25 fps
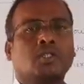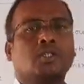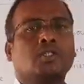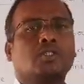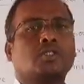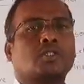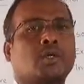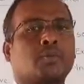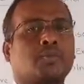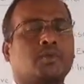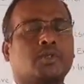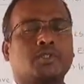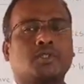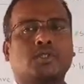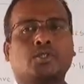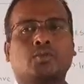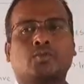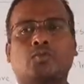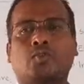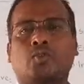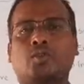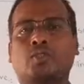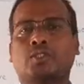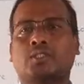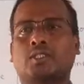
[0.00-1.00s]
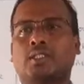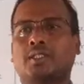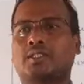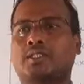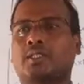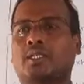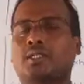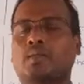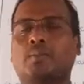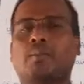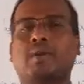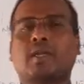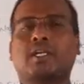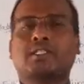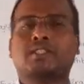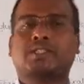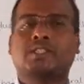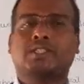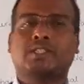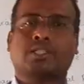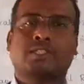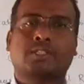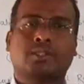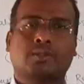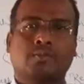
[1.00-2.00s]
Suppose you will say that
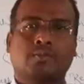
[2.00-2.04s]
plastic